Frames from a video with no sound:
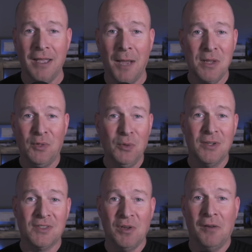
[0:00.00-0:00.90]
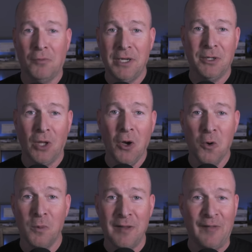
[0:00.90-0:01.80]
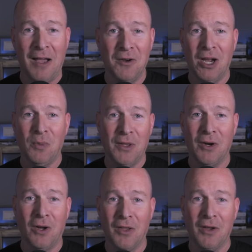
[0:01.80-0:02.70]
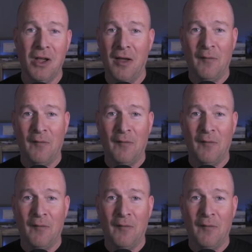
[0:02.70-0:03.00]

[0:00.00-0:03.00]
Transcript: I mean, through discovery alone, we found out that all the